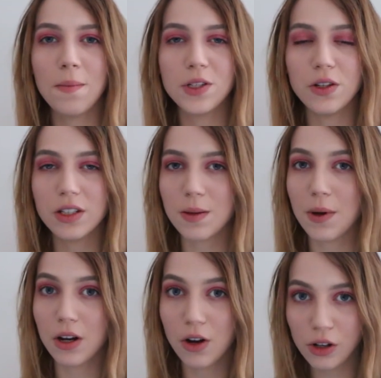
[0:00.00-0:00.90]
So it talks
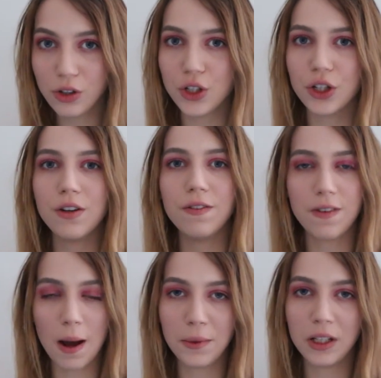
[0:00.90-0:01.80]
about culture,
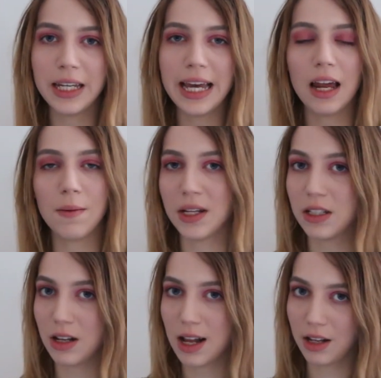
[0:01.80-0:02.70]
family, and
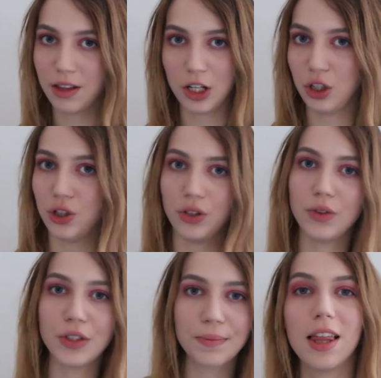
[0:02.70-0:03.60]
mental health
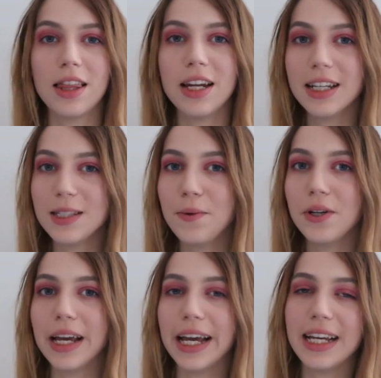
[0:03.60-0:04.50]
issues. The next
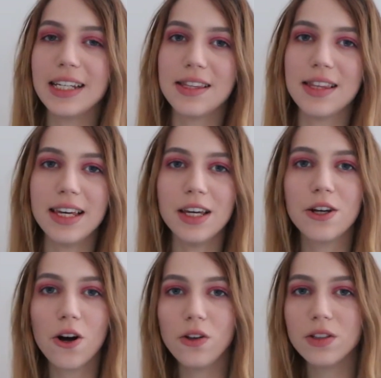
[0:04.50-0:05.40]
book is The
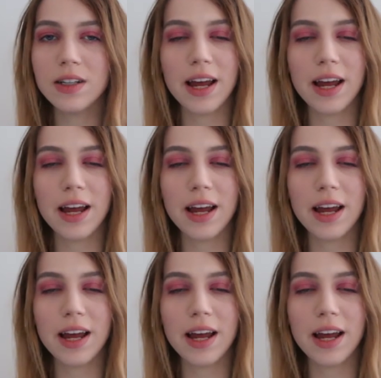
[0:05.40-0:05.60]
Golden